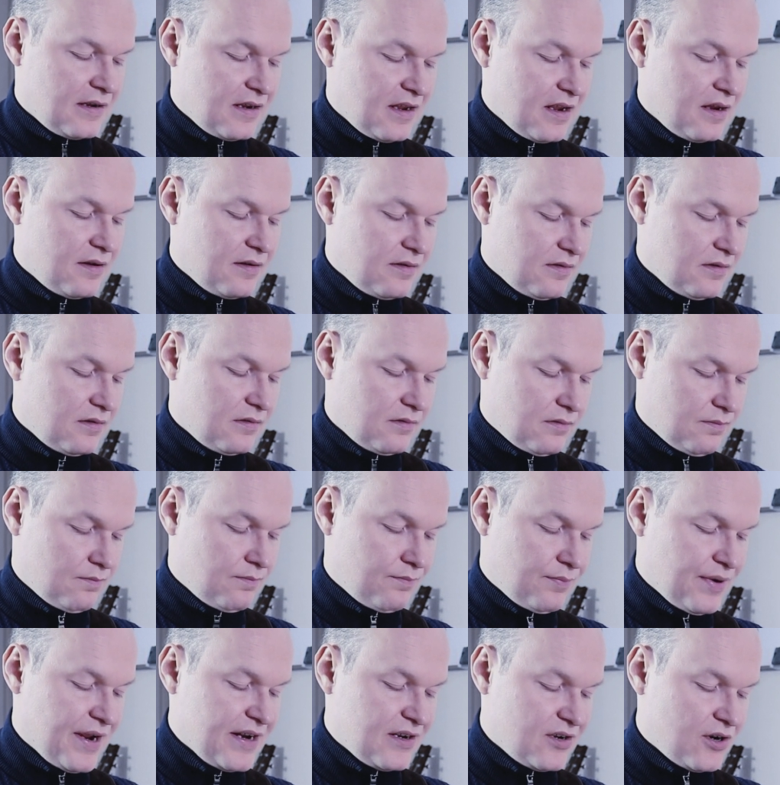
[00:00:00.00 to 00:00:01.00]

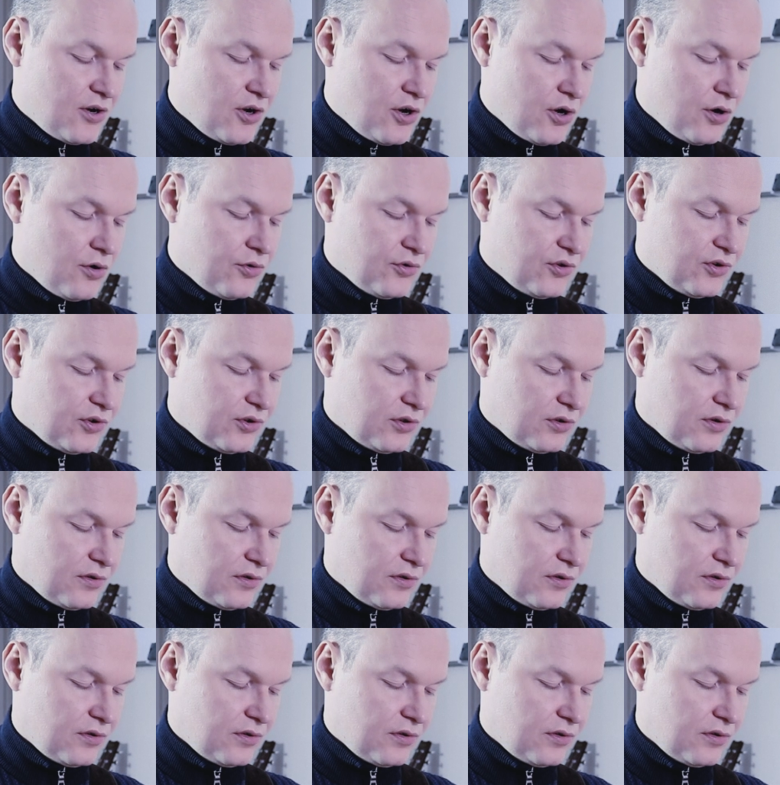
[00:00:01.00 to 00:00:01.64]
then play the note